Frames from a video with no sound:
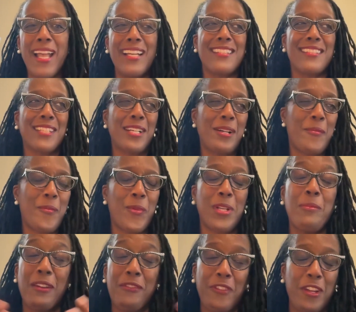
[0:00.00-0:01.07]
as um, one
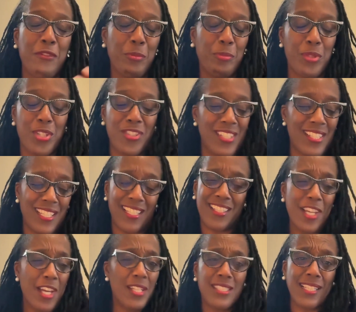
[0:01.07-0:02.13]
of my favorite preachers says,
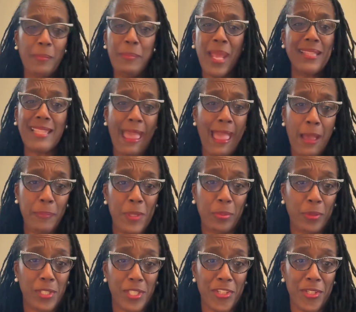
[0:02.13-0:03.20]
says, I'm not the happy
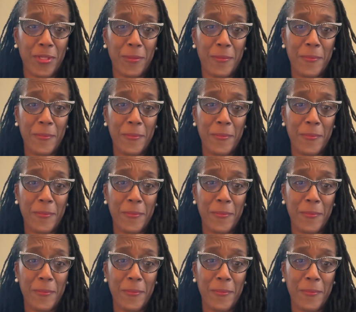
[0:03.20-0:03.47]
preacher.